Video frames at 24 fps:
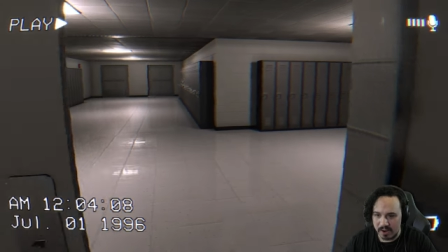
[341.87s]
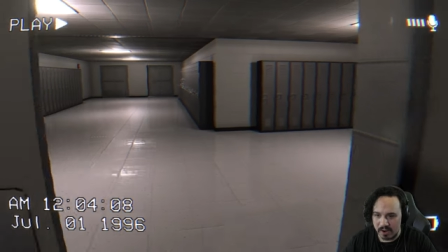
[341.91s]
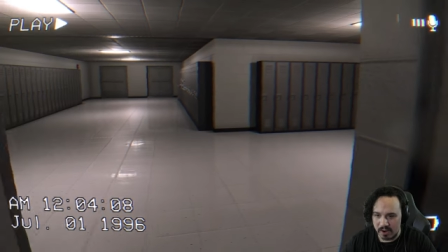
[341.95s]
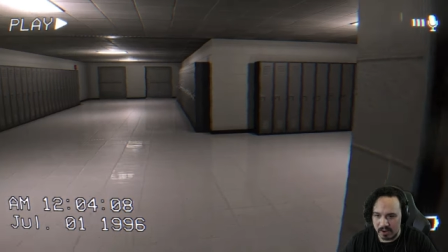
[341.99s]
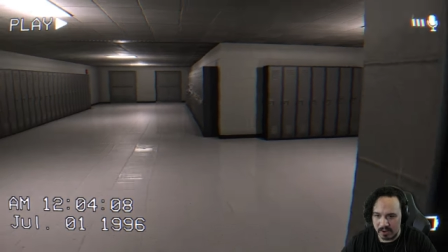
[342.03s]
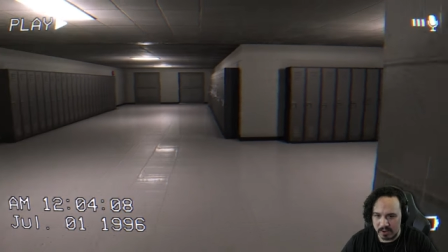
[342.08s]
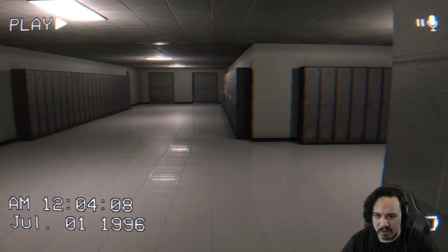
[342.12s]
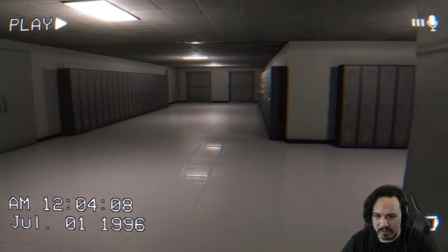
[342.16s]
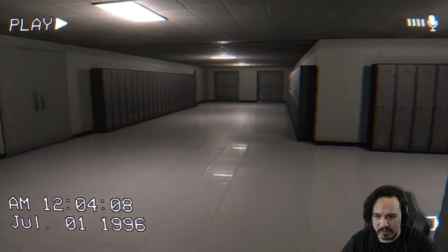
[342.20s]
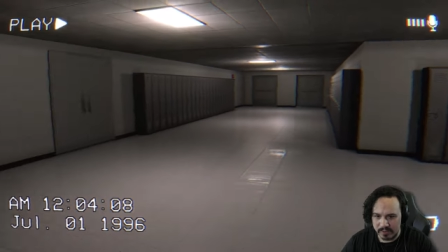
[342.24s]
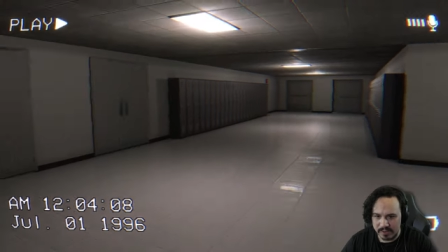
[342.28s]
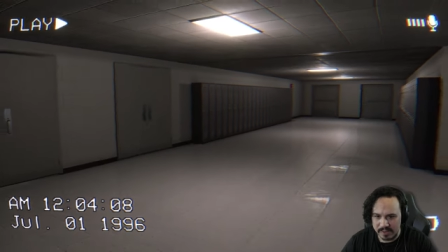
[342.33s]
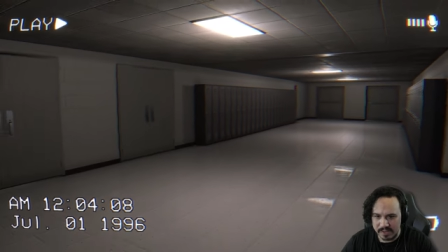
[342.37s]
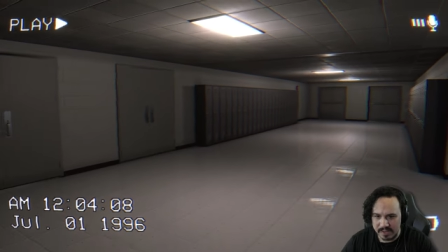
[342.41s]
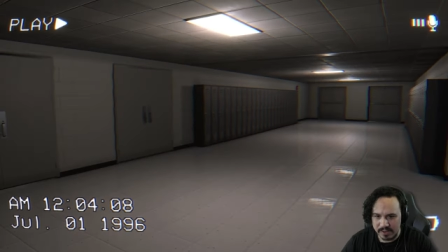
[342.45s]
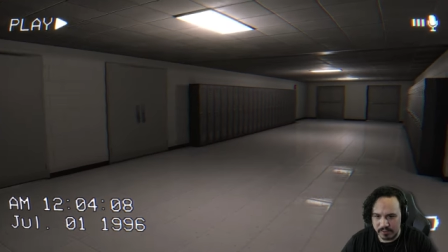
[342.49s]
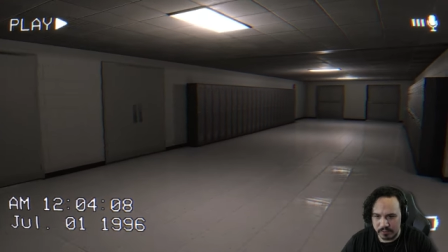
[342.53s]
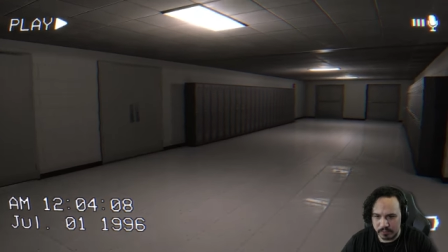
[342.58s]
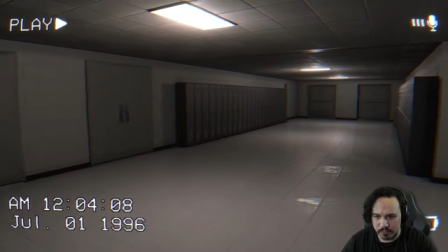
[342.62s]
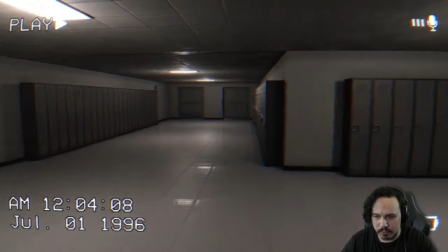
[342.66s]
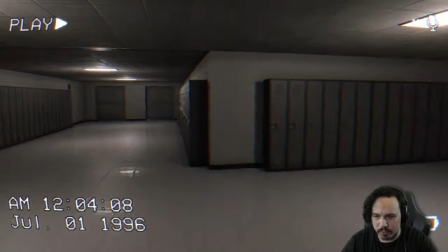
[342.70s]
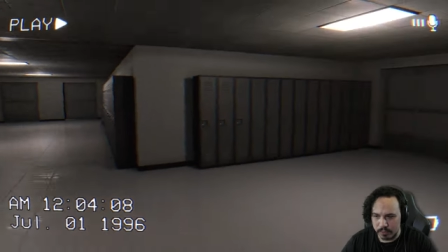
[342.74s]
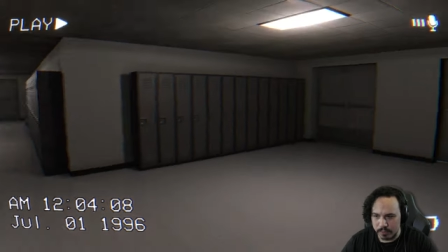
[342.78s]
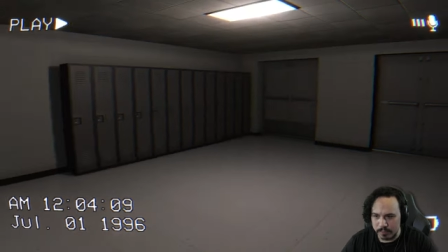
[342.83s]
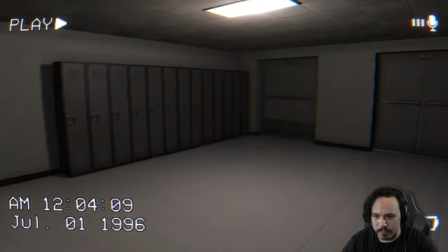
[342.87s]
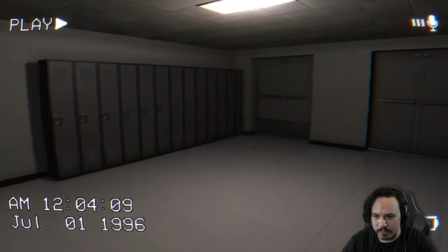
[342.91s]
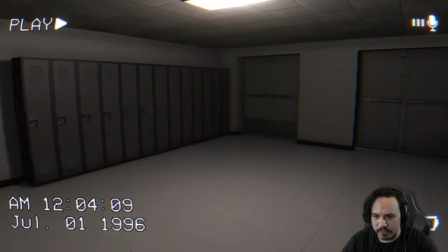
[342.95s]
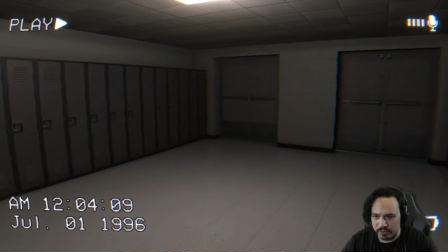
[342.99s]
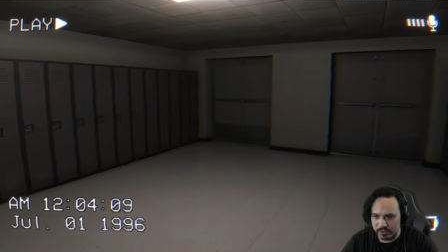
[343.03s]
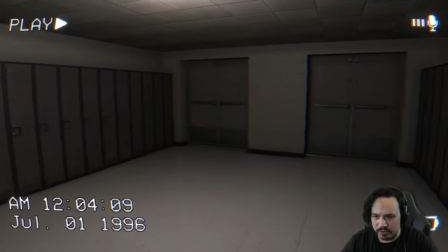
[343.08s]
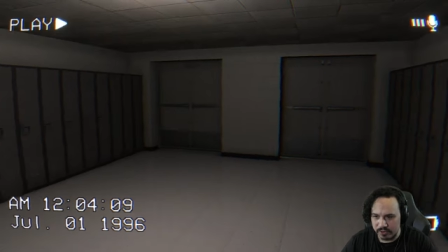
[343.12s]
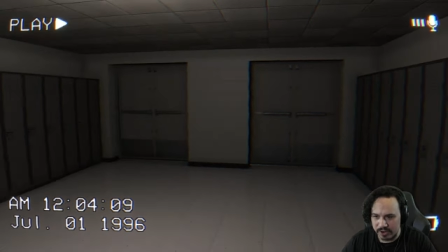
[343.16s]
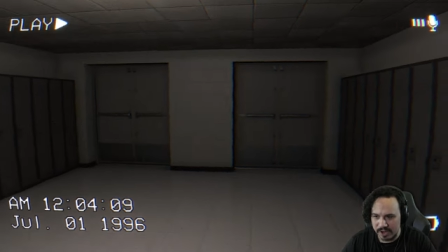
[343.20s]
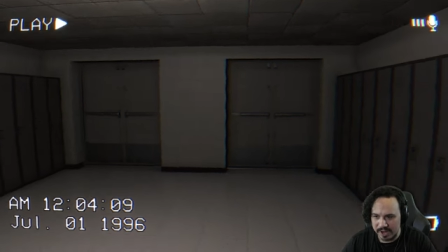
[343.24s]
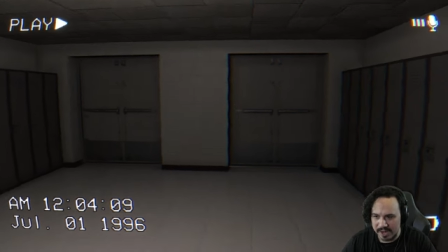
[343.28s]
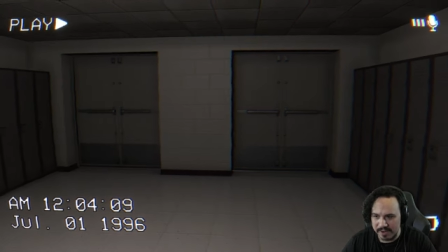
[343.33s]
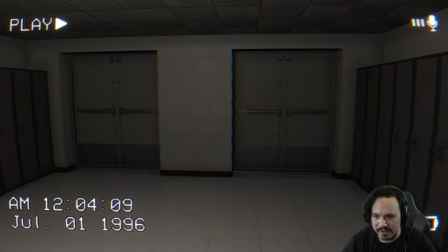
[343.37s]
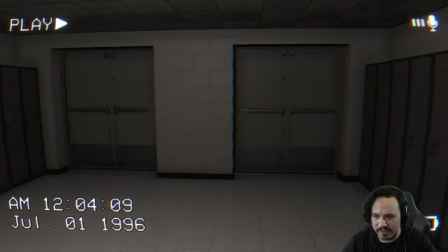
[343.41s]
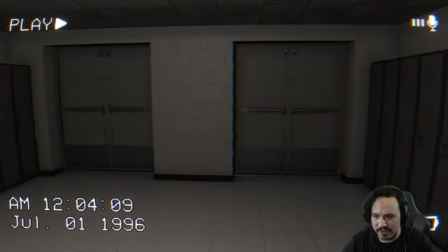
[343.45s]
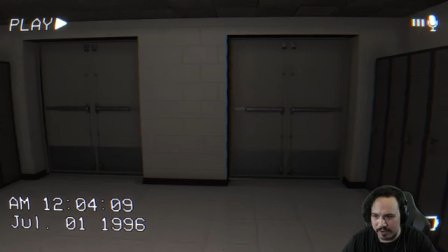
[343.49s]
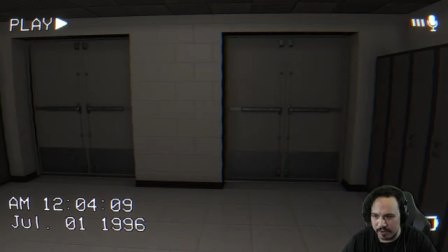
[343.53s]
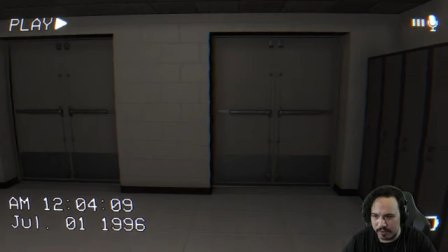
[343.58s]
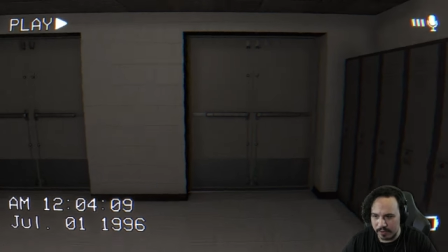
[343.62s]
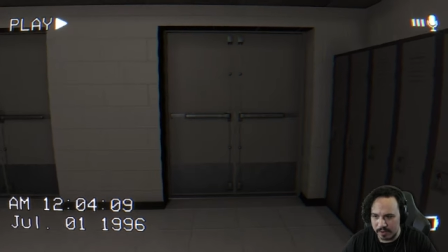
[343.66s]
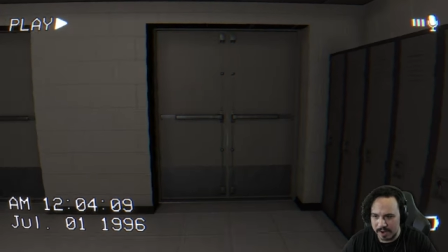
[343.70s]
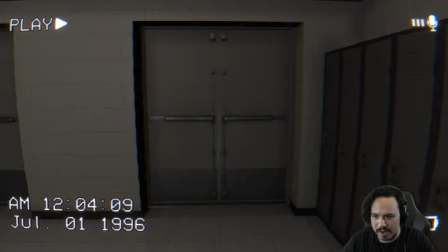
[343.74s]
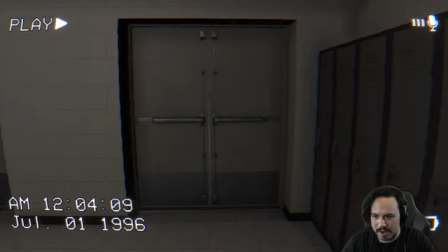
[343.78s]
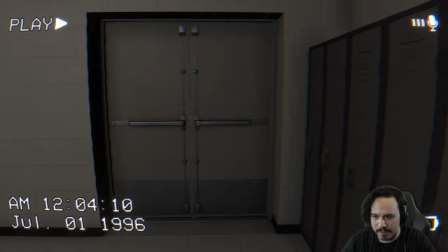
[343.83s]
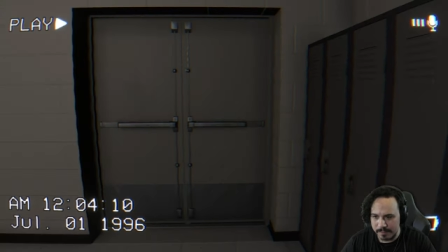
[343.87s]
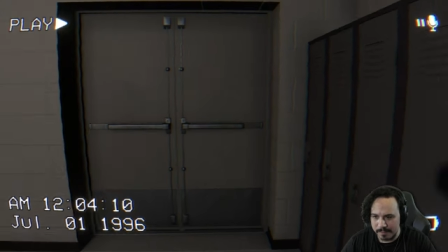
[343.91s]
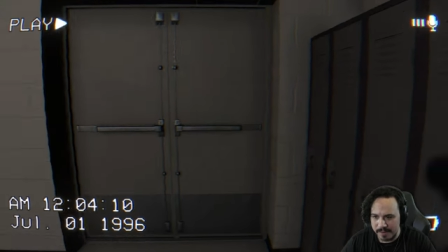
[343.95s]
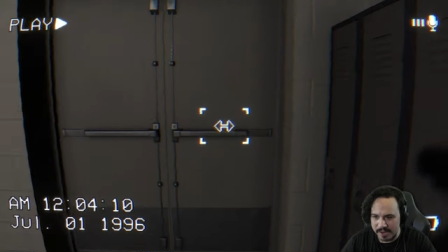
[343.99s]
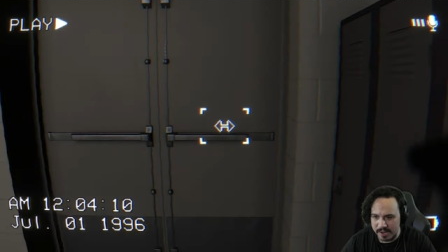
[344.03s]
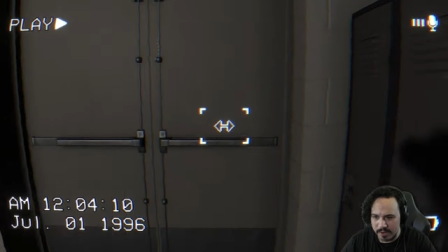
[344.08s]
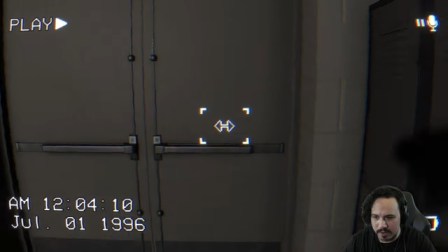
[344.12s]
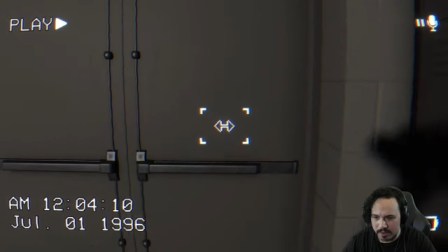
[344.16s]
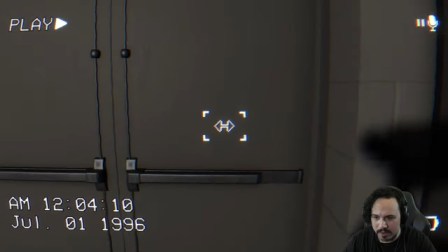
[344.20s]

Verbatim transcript: are these rooms changing around me,